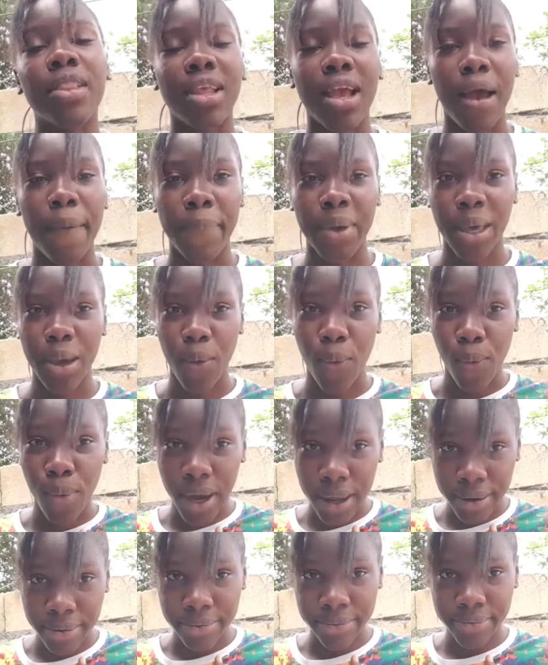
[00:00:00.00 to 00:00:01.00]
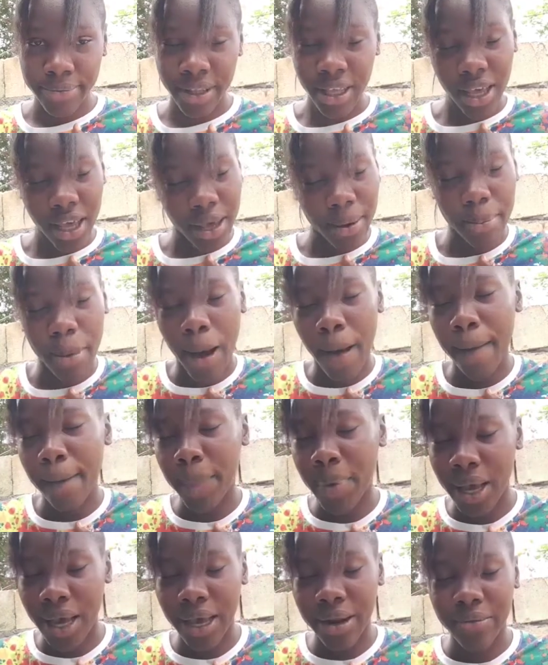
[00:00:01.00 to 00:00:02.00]
and get 1k pound
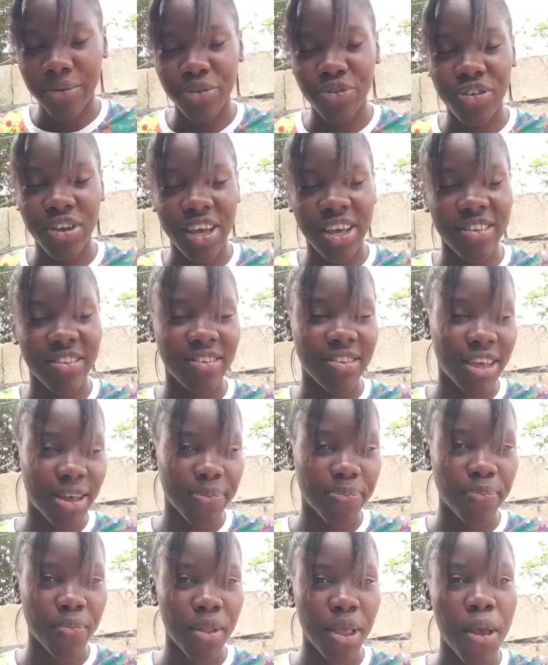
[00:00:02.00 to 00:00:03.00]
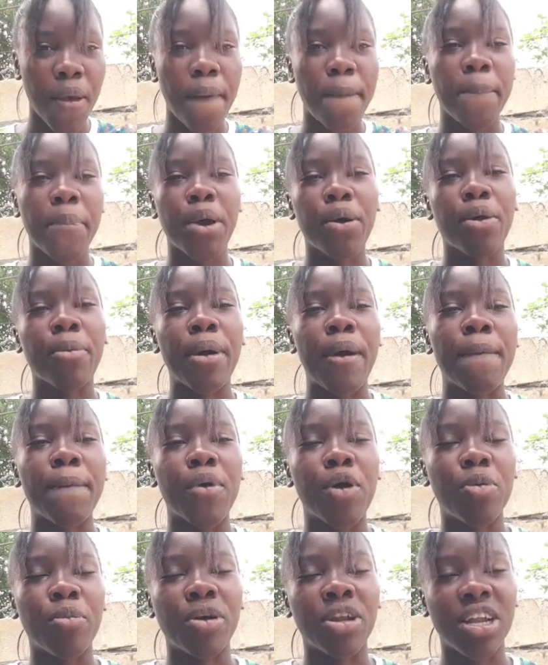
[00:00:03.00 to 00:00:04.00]
mine share safe they go gonna make
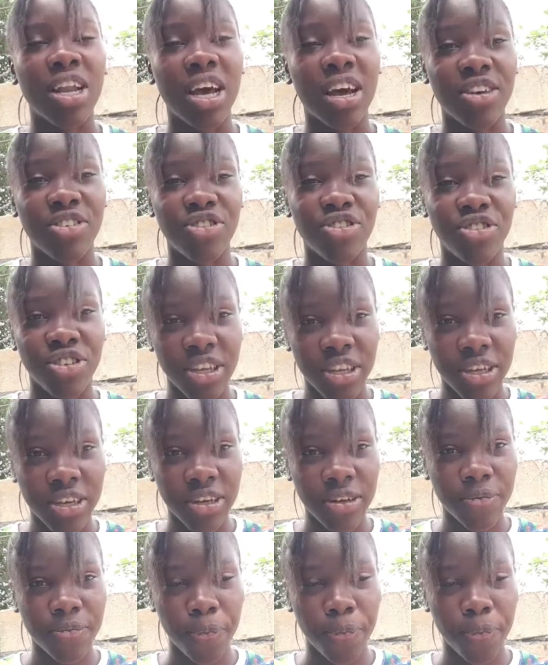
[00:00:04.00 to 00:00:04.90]
more money than she